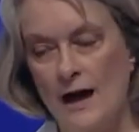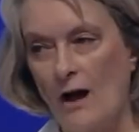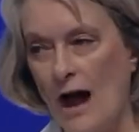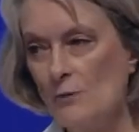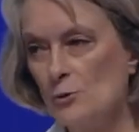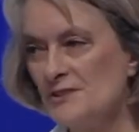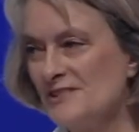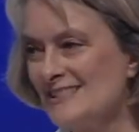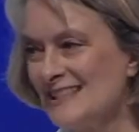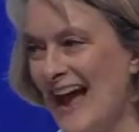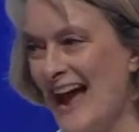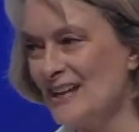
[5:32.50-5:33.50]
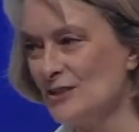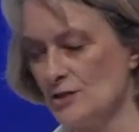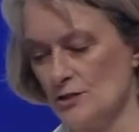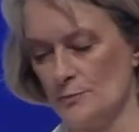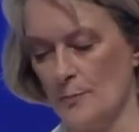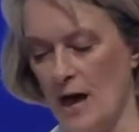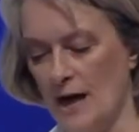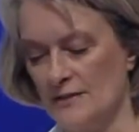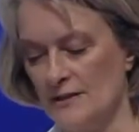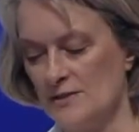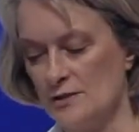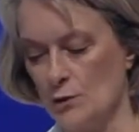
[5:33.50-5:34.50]
Now, I was saddened
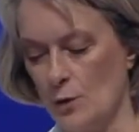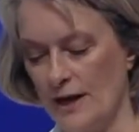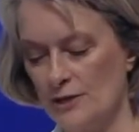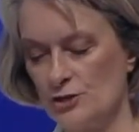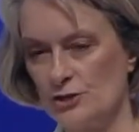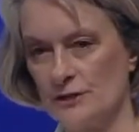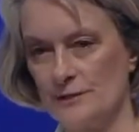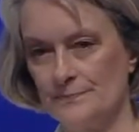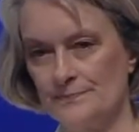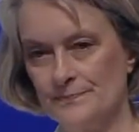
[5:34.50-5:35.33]
by this question.